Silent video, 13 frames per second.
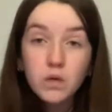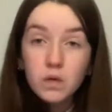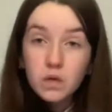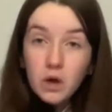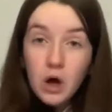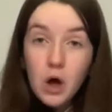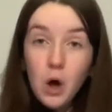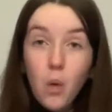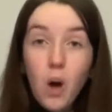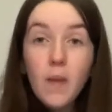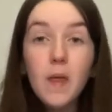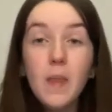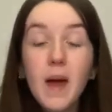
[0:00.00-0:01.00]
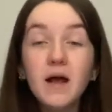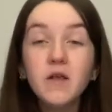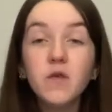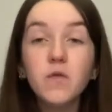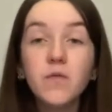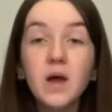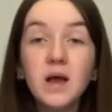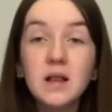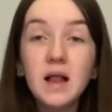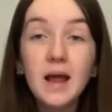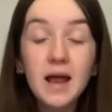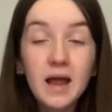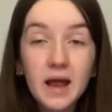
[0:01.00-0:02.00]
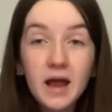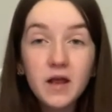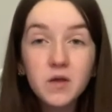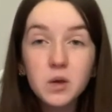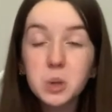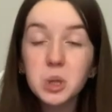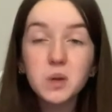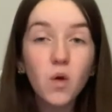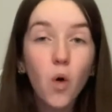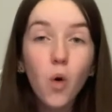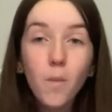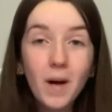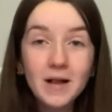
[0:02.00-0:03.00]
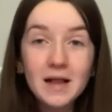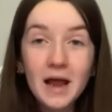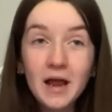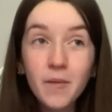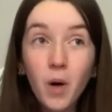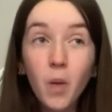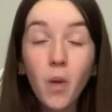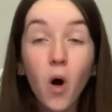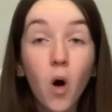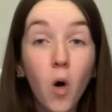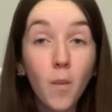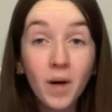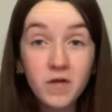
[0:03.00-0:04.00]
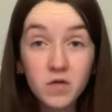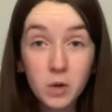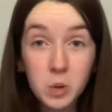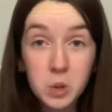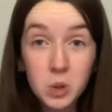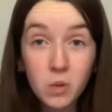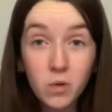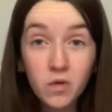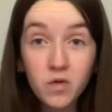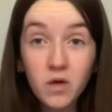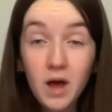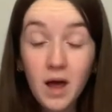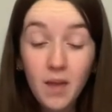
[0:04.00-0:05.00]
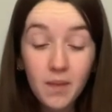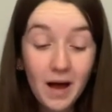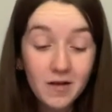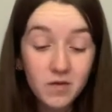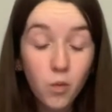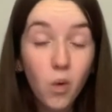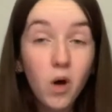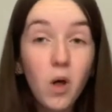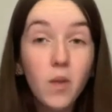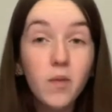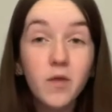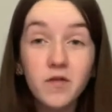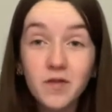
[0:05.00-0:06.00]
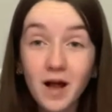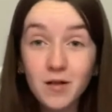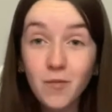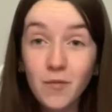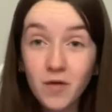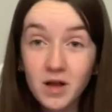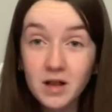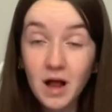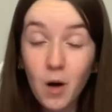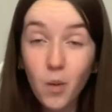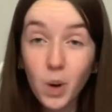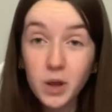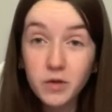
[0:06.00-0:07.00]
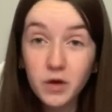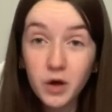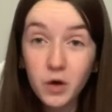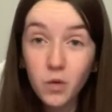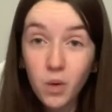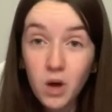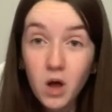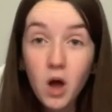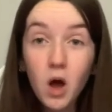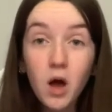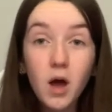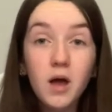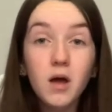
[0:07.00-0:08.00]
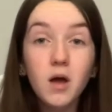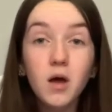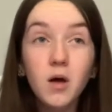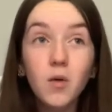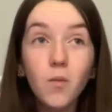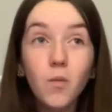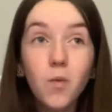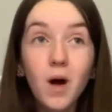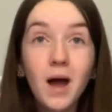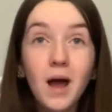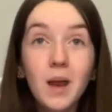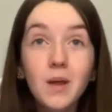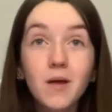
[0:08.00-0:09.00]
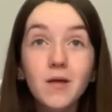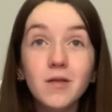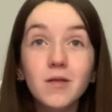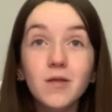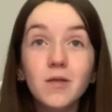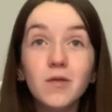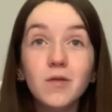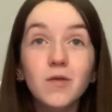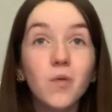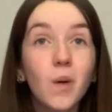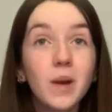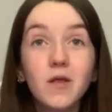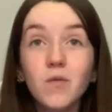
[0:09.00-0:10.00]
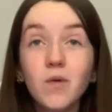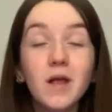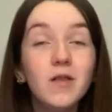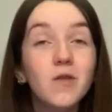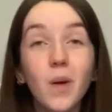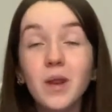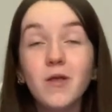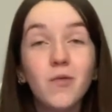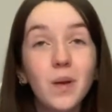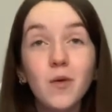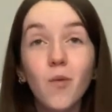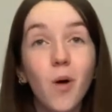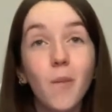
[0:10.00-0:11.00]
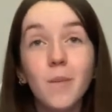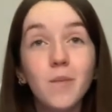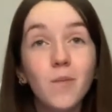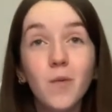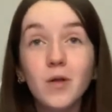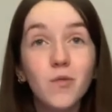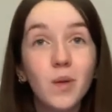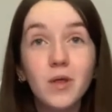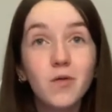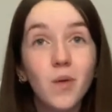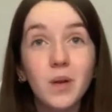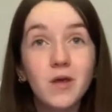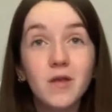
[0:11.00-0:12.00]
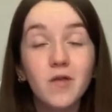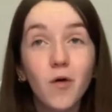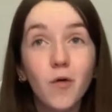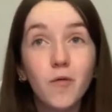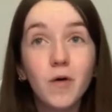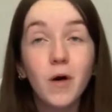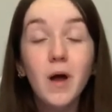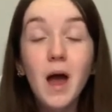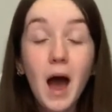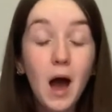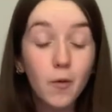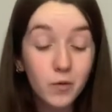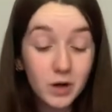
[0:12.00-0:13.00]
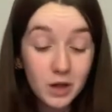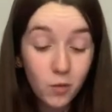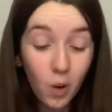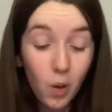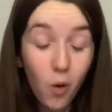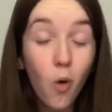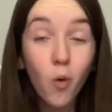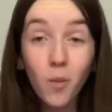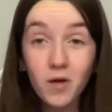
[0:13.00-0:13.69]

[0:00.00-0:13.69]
So the next thing is just up my game on all my socials. That's the second thing I want to do. When 20, in 2021, when 2020 is over, I really want to up my